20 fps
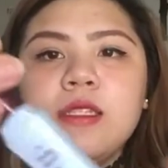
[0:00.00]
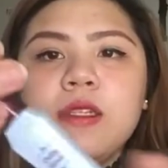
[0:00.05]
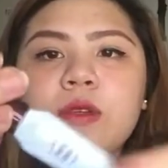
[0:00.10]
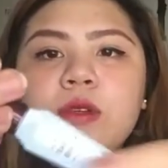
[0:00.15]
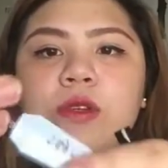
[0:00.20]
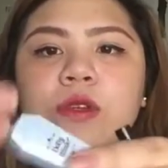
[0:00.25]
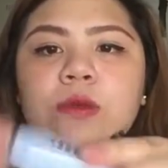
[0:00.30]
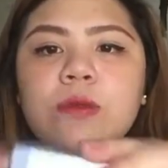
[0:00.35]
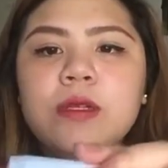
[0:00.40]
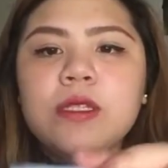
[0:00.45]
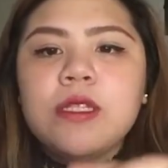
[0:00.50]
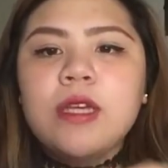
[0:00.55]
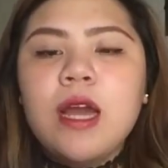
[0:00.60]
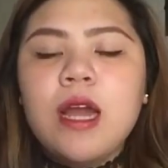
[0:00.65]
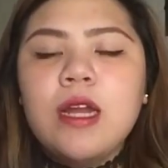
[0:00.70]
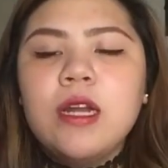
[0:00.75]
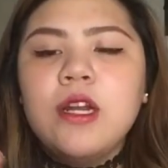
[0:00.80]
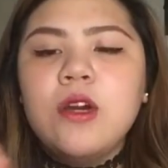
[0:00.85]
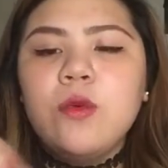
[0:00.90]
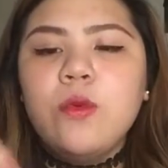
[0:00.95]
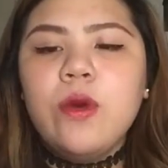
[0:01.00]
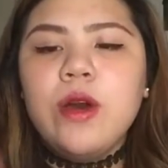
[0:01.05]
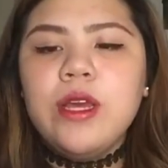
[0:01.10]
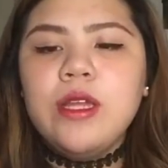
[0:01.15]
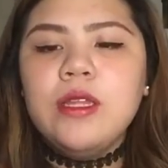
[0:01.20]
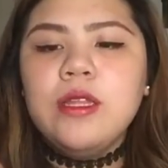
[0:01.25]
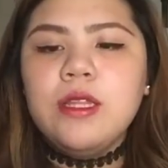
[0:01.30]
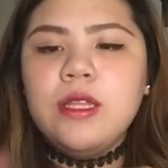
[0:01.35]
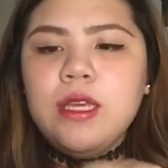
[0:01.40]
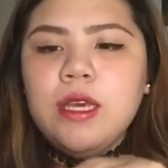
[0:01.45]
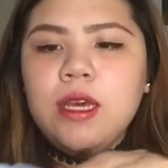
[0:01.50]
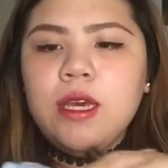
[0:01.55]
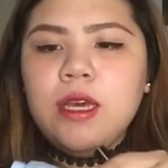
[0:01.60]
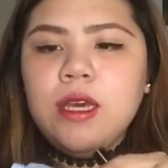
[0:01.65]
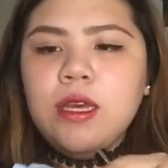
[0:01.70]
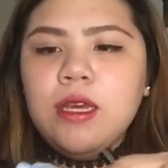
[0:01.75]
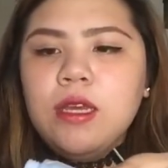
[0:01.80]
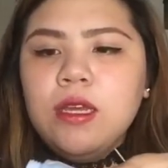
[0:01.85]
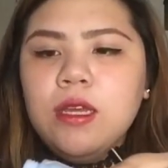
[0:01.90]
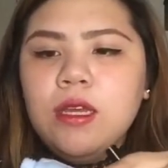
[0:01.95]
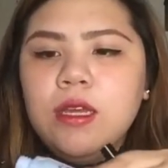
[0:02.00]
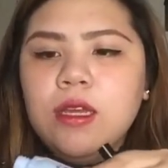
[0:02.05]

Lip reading: So, yung mascara wand niya,